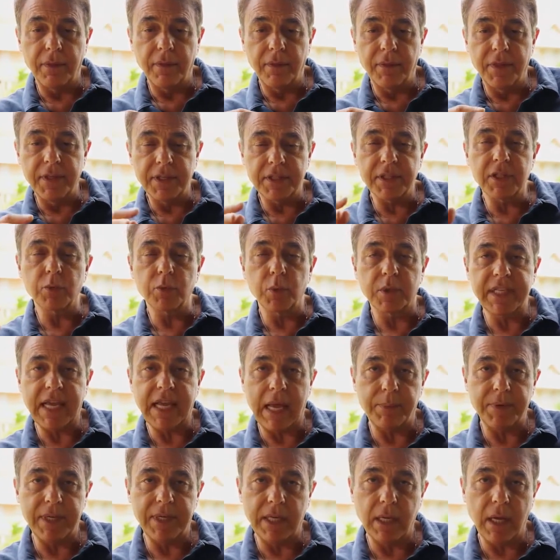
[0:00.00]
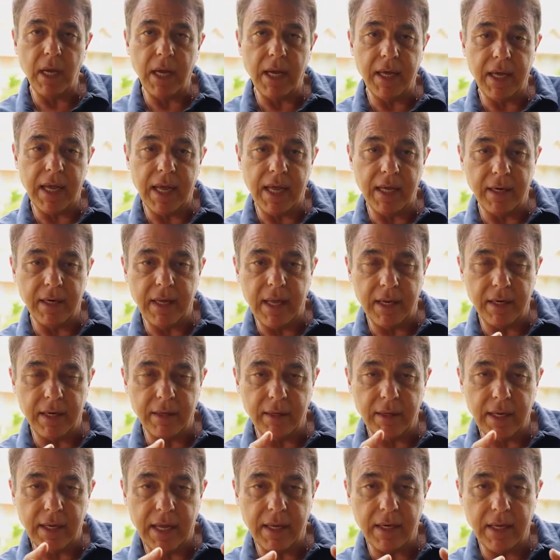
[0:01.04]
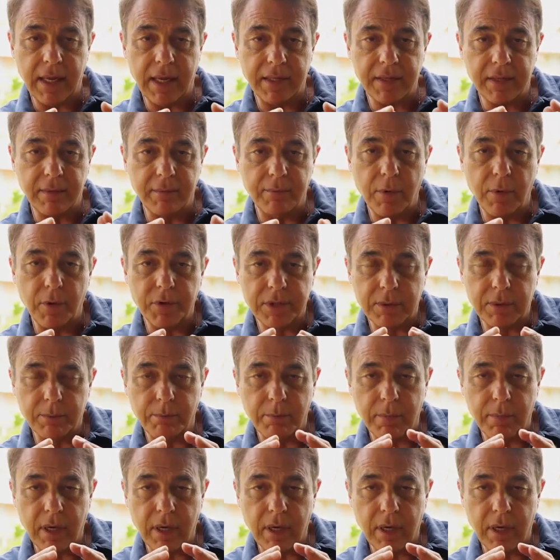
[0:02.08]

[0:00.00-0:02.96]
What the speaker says: this is what's happening at the most